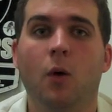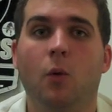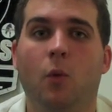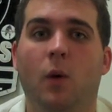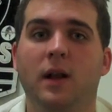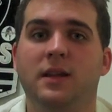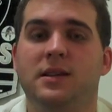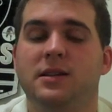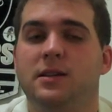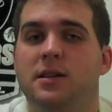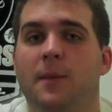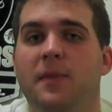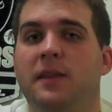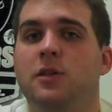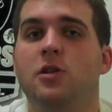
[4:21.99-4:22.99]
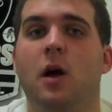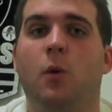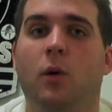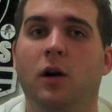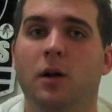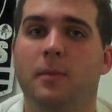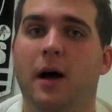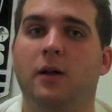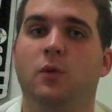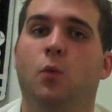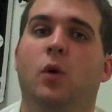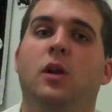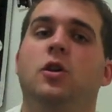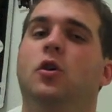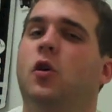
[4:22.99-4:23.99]
What's something that you're not worried about?
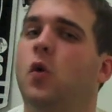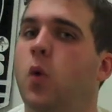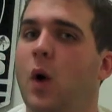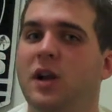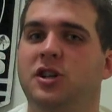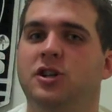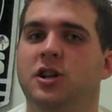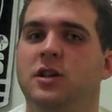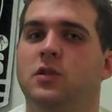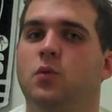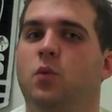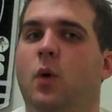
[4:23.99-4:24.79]
What are your questions?